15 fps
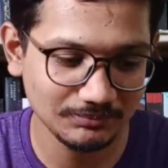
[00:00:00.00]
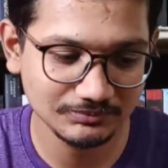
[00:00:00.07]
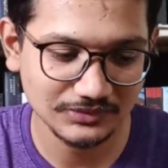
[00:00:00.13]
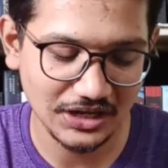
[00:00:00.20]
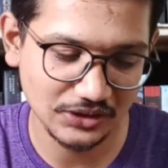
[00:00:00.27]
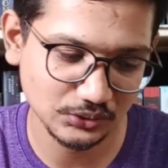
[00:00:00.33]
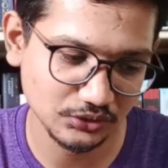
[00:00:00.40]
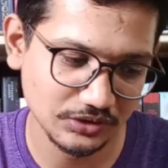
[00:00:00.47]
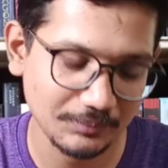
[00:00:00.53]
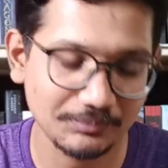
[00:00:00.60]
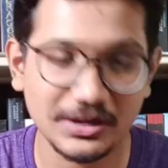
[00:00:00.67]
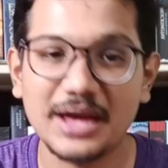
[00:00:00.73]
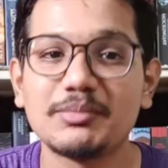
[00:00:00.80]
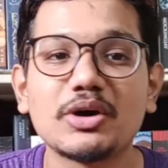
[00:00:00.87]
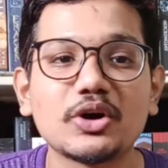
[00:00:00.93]
how to say
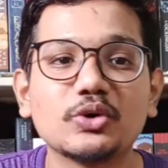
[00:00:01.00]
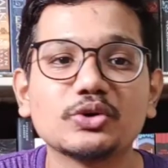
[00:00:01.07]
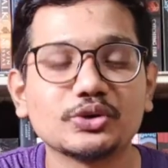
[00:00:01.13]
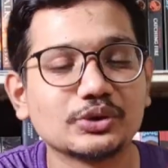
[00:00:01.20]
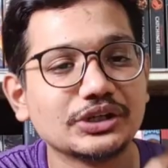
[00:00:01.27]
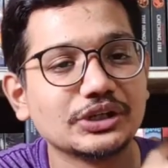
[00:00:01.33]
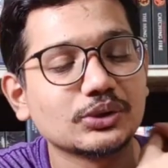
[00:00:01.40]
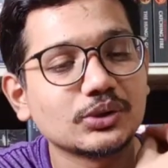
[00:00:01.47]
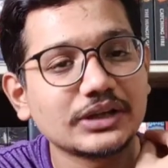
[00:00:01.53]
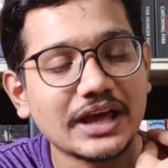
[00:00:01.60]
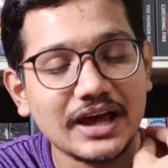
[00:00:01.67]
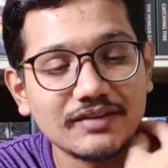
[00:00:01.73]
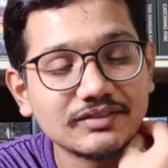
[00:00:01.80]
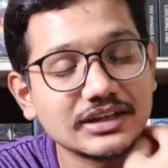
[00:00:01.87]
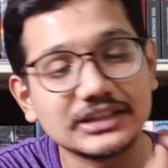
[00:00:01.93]
Prime account, you need not
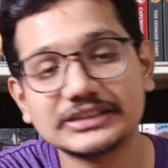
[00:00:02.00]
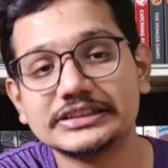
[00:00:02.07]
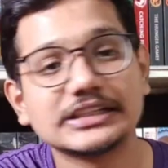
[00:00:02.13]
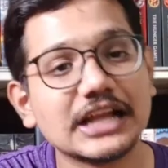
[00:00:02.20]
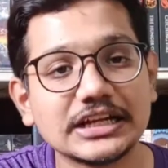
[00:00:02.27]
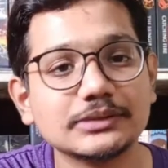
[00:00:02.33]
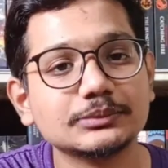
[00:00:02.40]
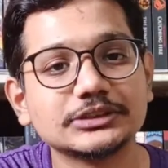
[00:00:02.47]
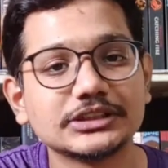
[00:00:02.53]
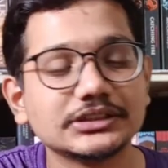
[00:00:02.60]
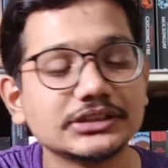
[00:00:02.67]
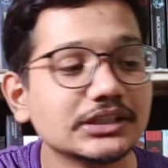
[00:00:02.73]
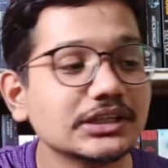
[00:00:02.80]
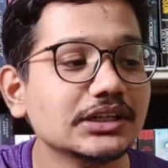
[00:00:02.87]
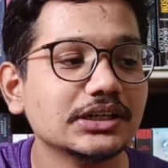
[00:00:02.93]
have a Kindle Unlimited
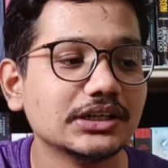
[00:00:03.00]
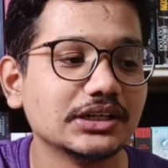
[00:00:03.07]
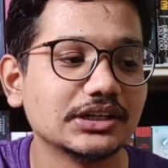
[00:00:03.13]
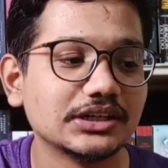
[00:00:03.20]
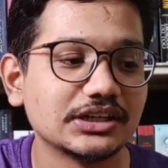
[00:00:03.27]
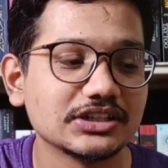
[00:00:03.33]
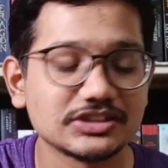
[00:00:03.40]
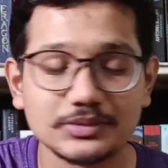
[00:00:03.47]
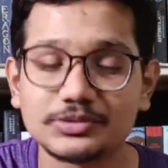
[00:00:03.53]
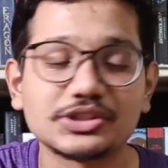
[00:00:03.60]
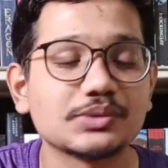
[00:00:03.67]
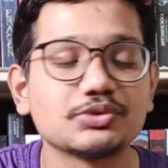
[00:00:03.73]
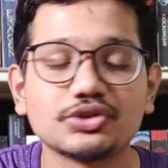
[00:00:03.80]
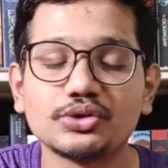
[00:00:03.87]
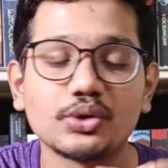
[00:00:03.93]
uh,
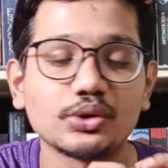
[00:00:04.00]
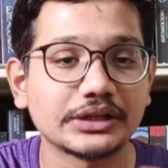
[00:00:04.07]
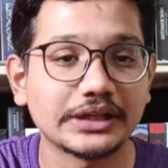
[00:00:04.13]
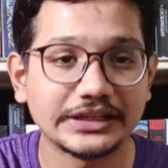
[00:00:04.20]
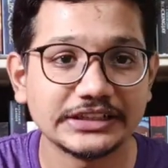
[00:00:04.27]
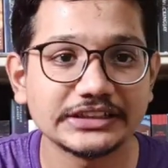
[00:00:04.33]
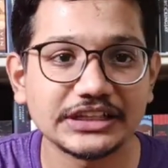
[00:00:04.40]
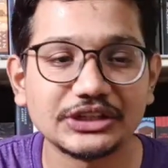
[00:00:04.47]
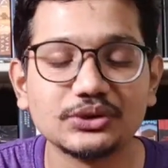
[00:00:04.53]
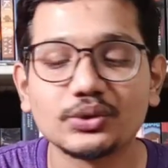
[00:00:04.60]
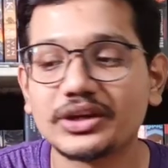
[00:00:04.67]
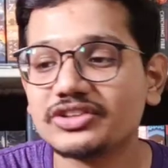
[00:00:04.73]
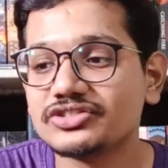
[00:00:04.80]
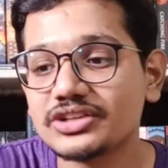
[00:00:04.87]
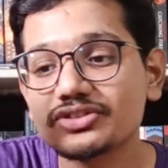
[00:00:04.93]
subscription or anything. You
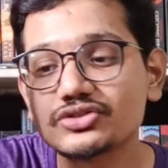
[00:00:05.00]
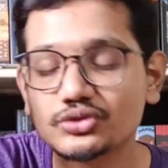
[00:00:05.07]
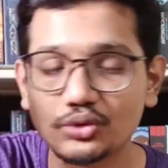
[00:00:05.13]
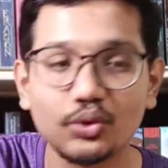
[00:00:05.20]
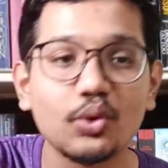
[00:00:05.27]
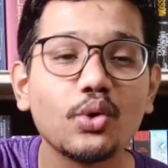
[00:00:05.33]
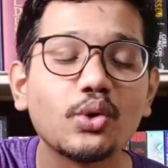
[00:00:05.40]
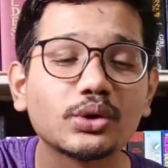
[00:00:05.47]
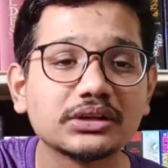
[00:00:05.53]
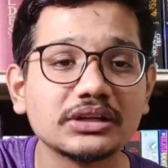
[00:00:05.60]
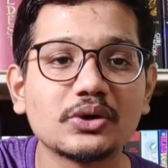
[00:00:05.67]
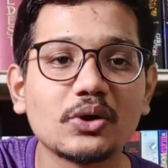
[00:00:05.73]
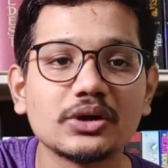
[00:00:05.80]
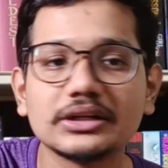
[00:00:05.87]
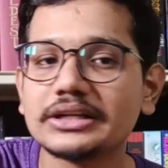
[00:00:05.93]
can just go click
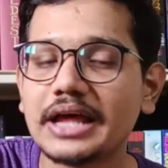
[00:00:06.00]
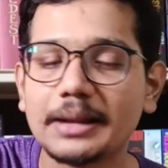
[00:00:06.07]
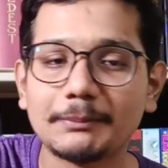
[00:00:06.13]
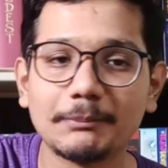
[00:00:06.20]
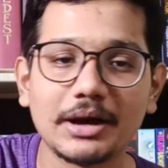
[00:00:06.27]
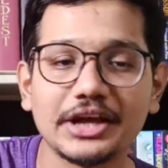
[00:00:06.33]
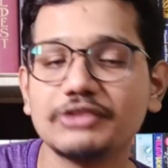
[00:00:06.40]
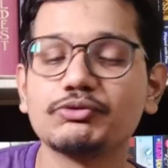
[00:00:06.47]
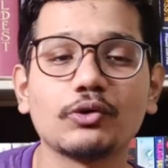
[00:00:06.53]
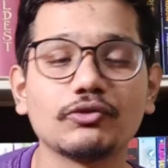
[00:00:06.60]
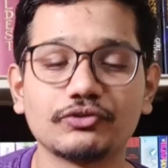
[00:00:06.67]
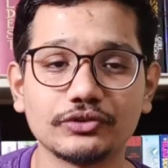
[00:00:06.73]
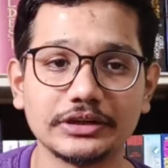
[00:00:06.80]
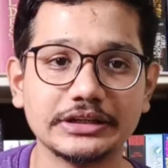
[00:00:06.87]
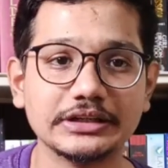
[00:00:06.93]
on it and buy it for
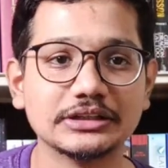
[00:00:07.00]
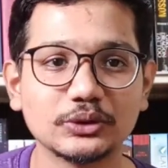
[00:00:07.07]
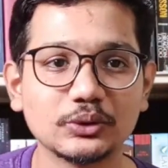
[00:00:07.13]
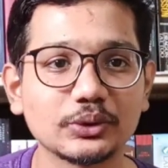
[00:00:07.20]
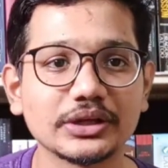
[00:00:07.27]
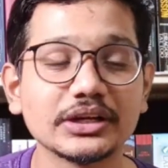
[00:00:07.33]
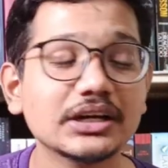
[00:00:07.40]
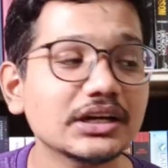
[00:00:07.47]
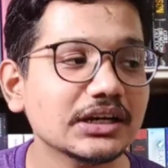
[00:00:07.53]
free, okay?